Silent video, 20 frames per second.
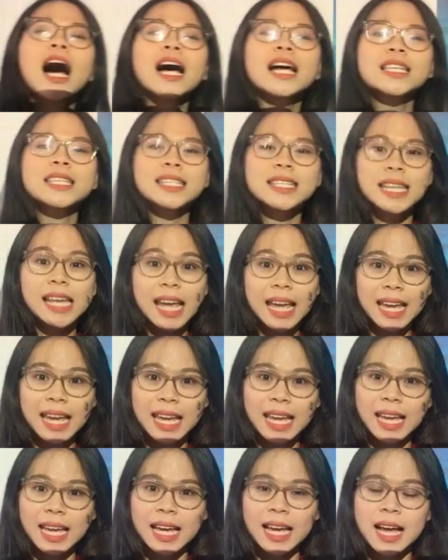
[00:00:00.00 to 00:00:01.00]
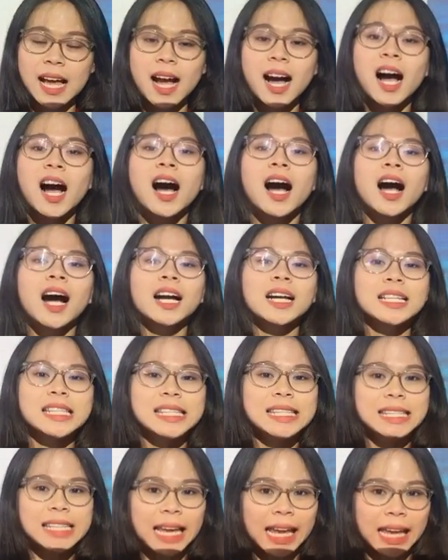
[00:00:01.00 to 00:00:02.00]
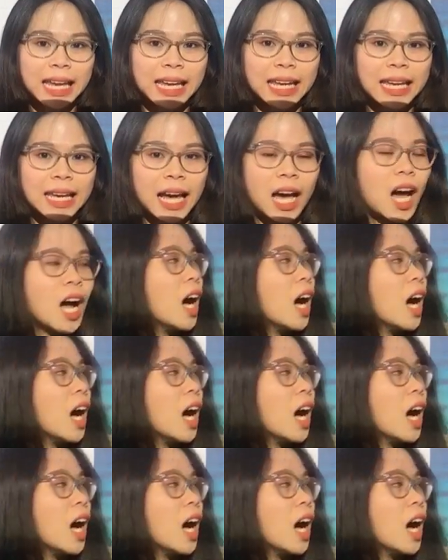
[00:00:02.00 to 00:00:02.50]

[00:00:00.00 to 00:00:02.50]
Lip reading: Sea. Sea.